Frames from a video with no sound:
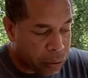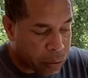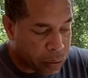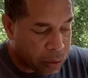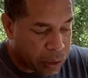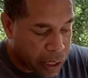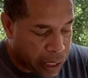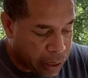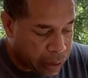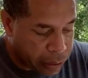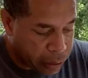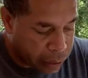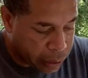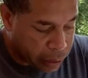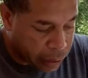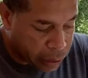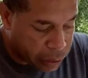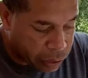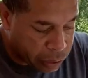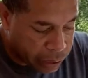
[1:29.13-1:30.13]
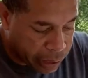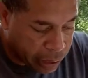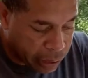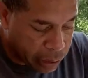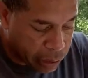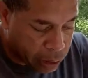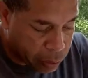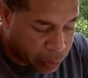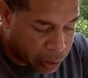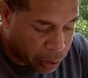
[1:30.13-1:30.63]
tends to stick a
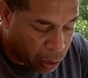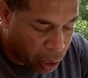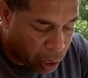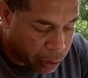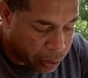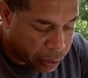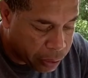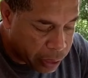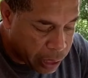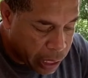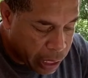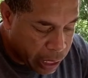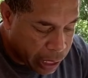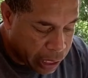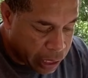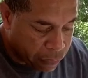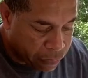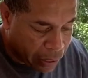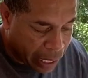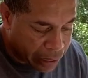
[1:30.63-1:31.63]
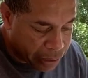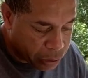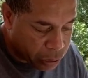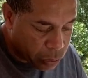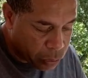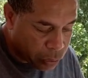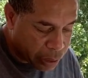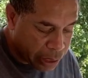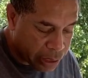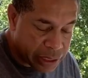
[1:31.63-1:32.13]
little bit harder, and if I do
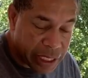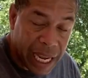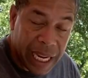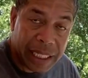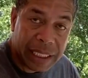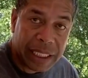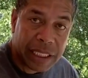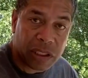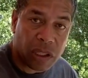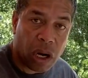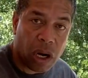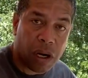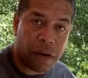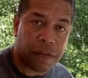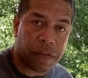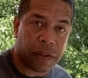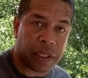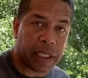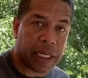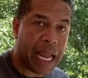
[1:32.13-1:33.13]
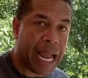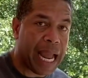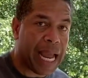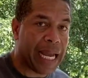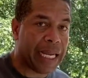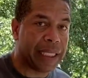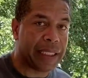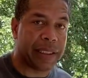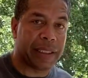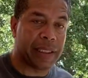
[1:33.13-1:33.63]
want to take these off and
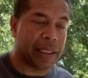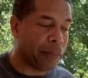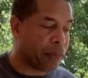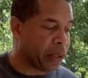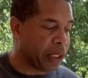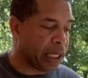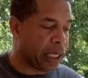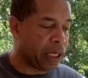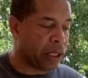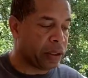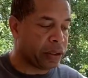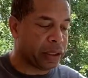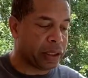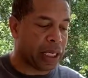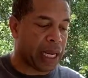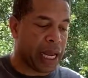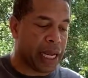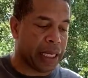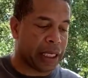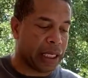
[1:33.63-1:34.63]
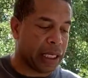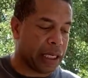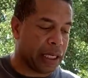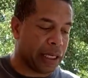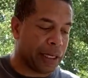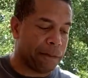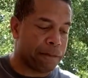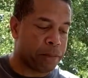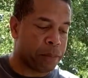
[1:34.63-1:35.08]
add something else like a